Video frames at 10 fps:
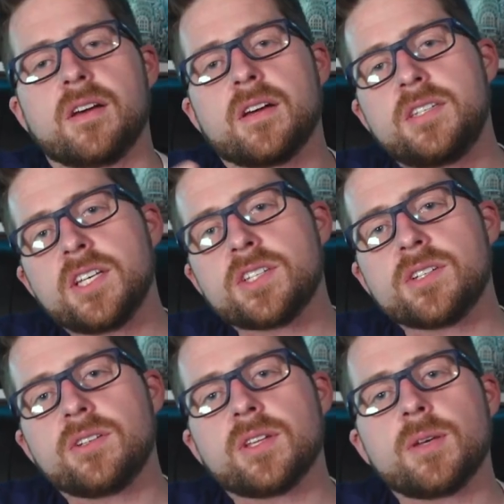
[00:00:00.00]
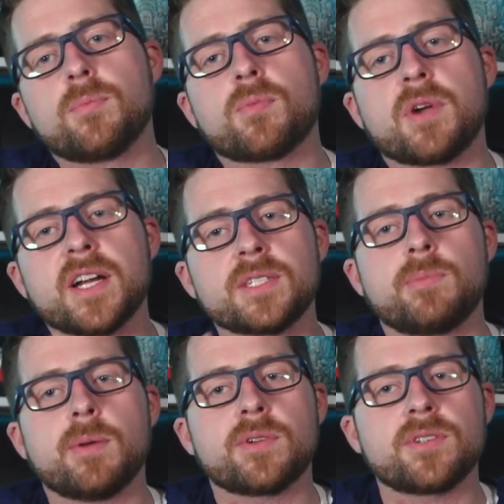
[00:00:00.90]
Additionally,
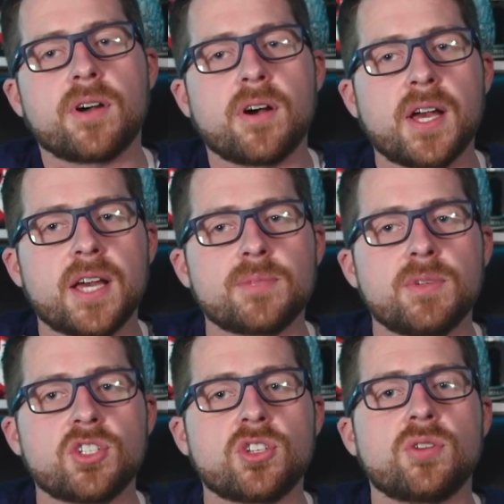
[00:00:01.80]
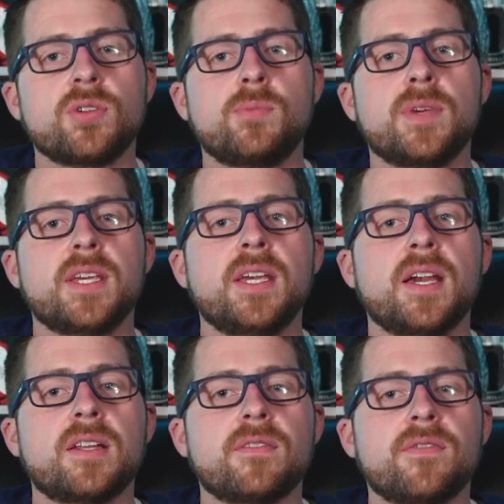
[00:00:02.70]
brexpiprazole has been shown to be
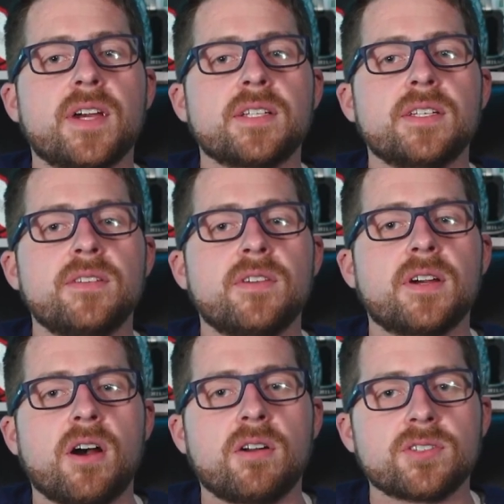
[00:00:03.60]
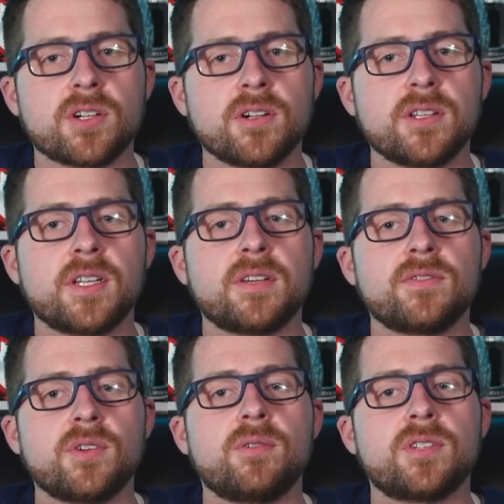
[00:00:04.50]
an effective alternative
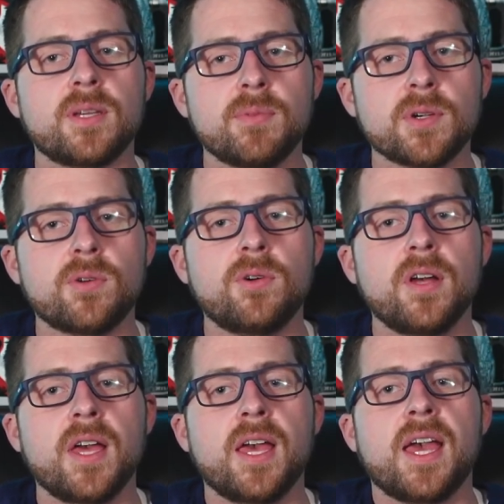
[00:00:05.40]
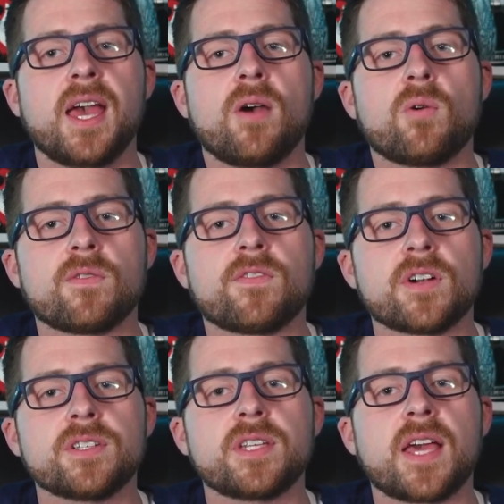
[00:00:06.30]
to typical or
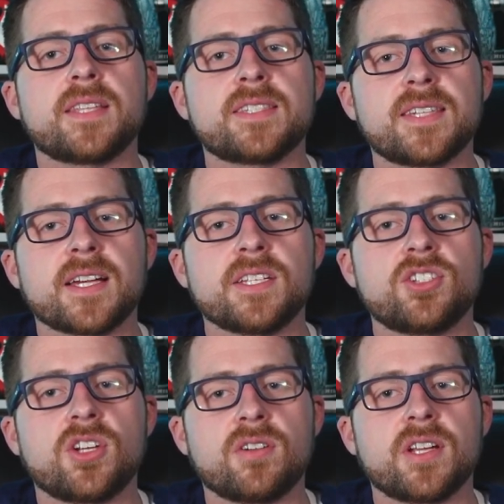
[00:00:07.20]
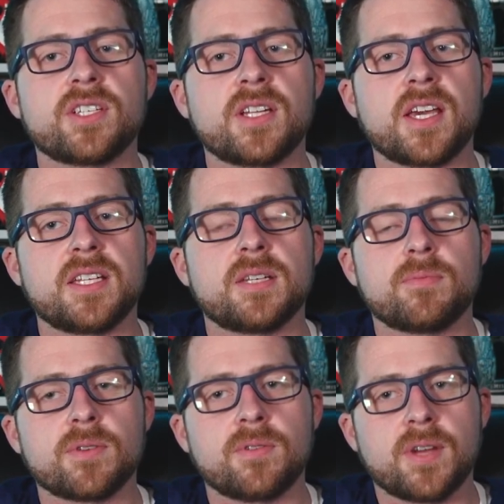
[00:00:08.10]
first and second generation
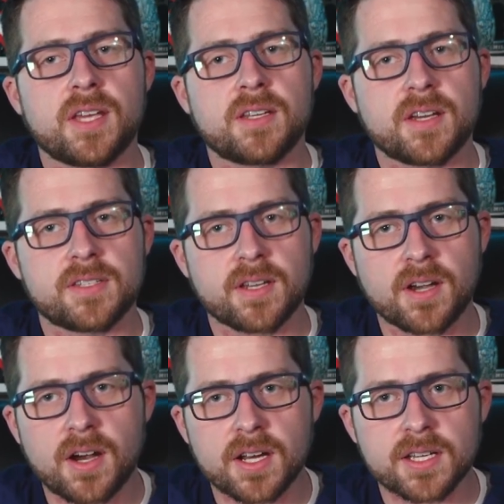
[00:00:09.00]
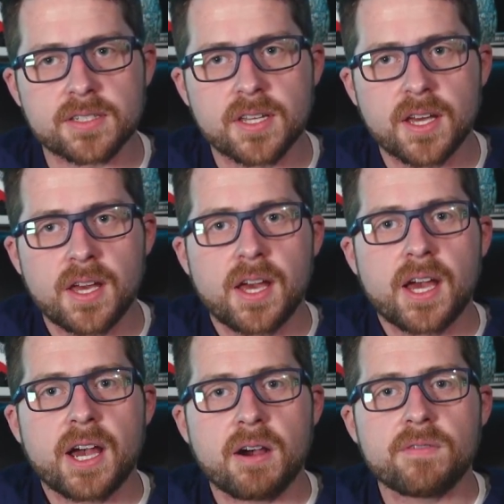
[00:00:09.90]
atypical antipsychotics.
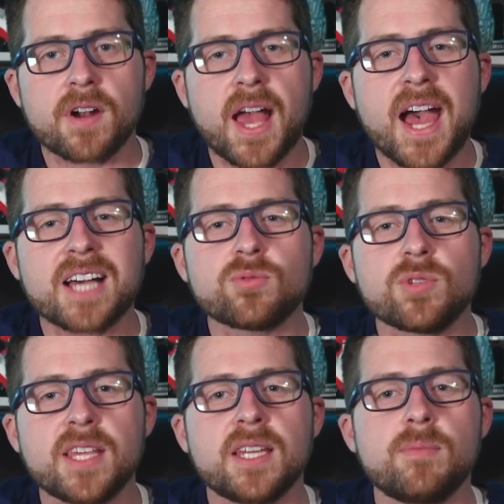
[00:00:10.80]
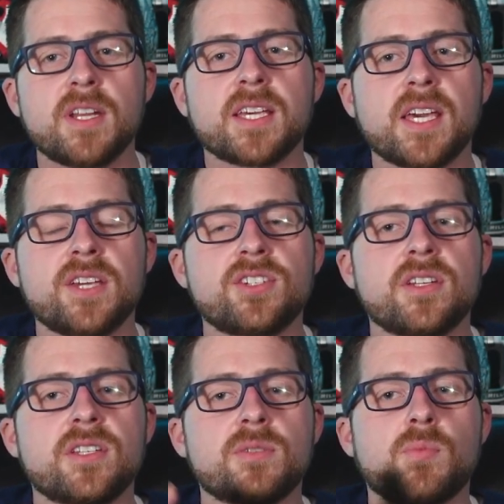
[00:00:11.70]
However, as with any medication,
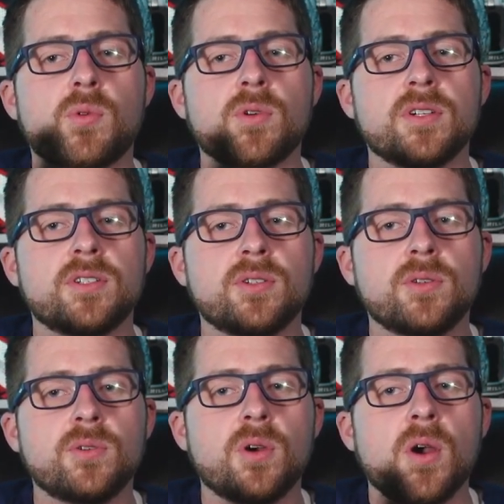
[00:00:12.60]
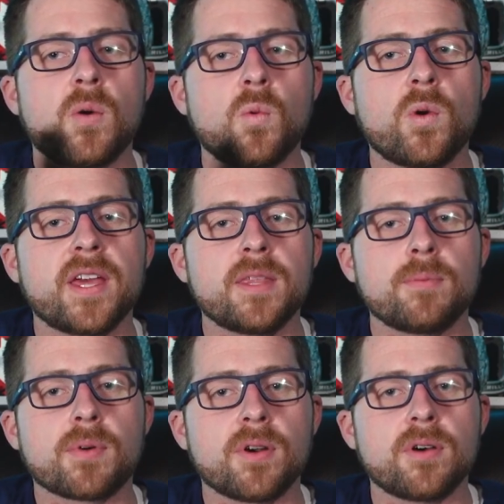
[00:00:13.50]
it is important to weigh the
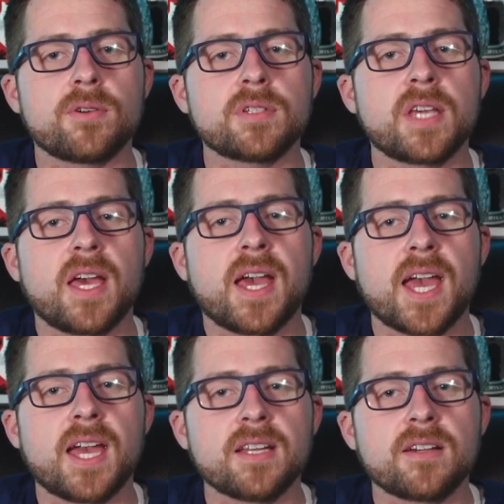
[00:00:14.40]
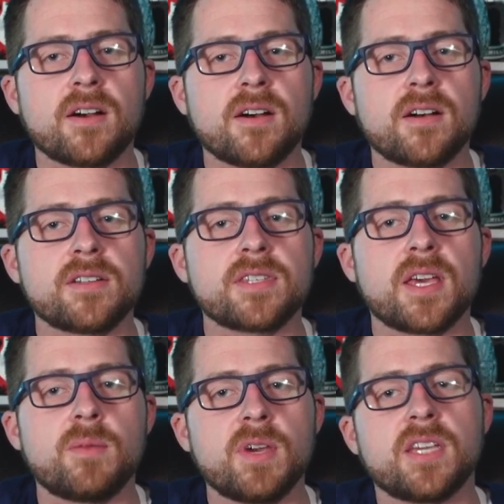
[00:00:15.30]
pros and cons
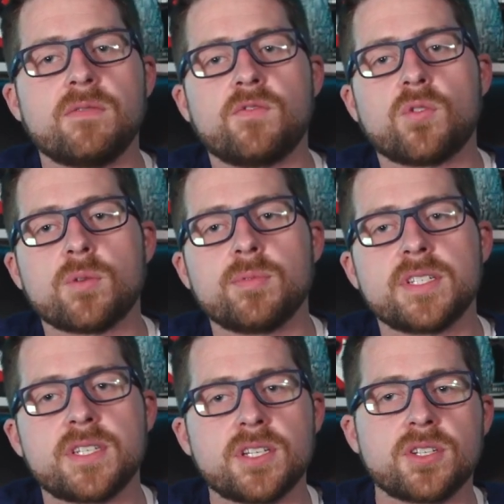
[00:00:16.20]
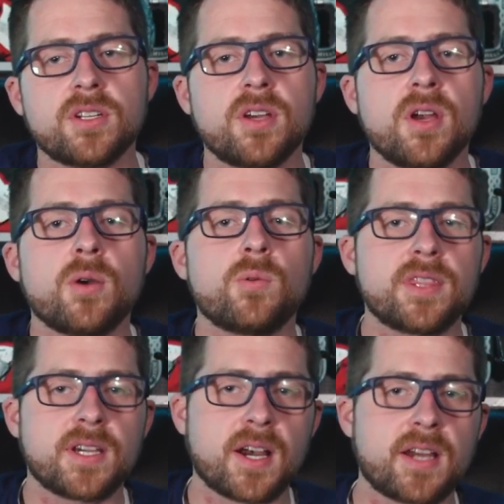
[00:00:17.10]
and make an informed decision with
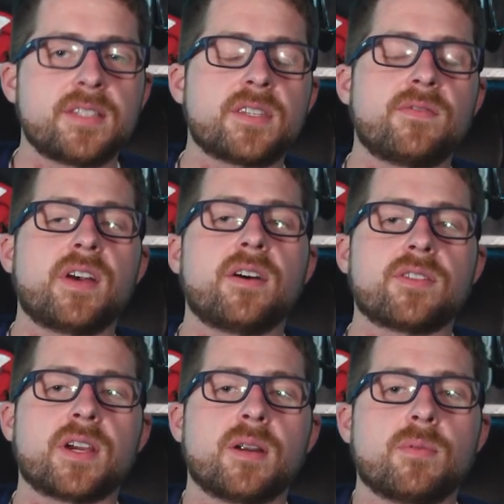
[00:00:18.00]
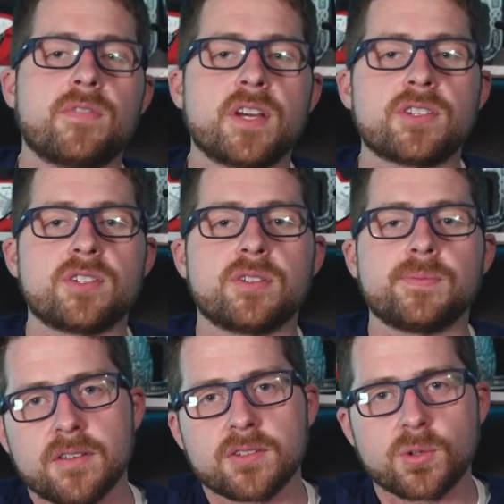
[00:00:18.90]
the guidance of a healthcare
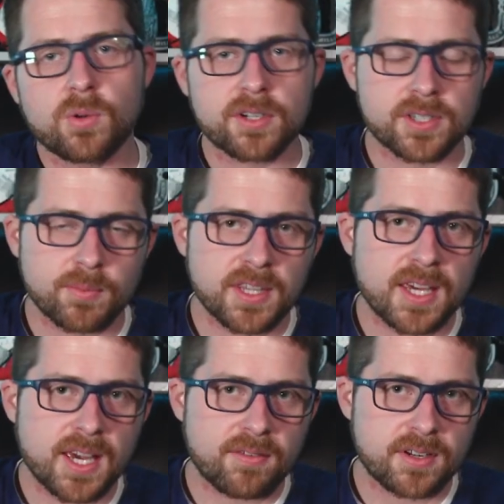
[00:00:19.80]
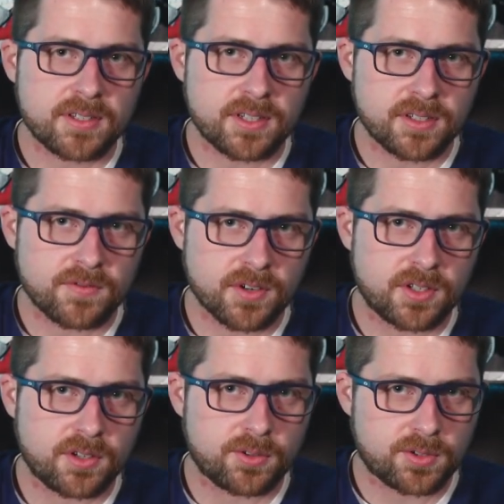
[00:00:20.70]
professional. So, what are some of the evidences for
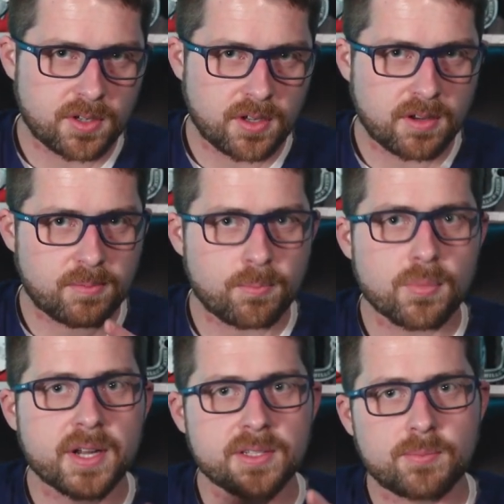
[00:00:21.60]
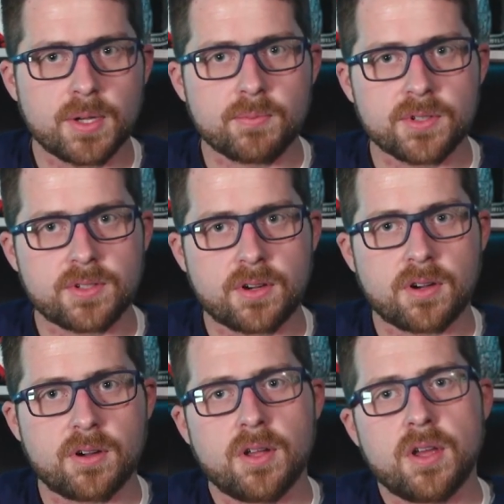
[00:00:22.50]
use of brexpiprazole?